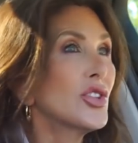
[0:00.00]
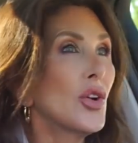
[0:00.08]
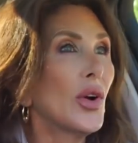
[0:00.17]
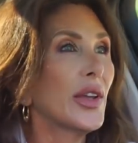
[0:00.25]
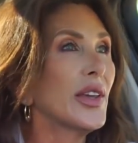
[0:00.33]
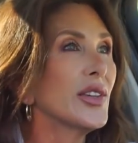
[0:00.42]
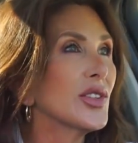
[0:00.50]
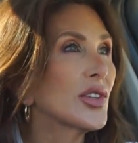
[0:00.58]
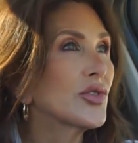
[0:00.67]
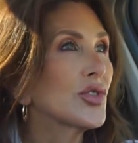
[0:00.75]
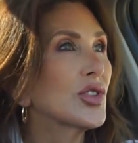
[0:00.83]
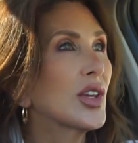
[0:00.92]
So I guess I'll
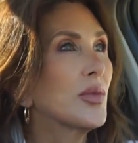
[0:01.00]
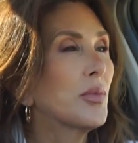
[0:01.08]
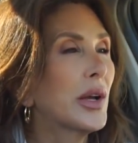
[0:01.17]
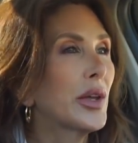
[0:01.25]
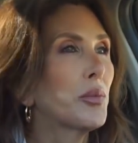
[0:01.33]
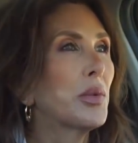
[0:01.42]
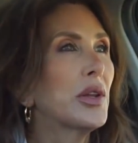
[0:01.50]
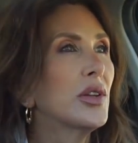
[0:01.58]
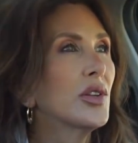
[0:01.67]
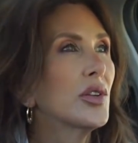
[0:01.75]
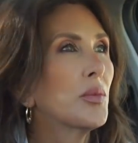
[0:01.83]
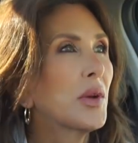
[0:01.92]
just keep my
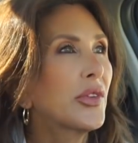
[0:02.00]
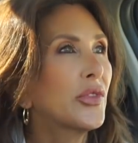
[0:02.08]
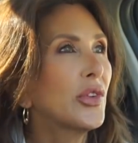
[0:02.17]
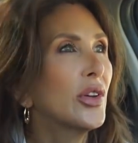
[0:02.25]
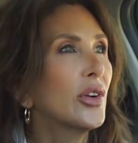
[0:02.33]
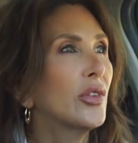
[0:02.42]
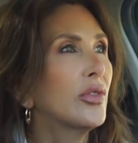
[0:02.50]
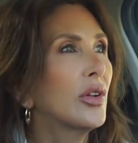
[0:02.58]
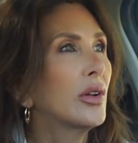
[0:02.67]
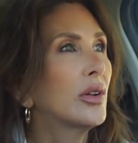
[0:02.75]
opinion to myself.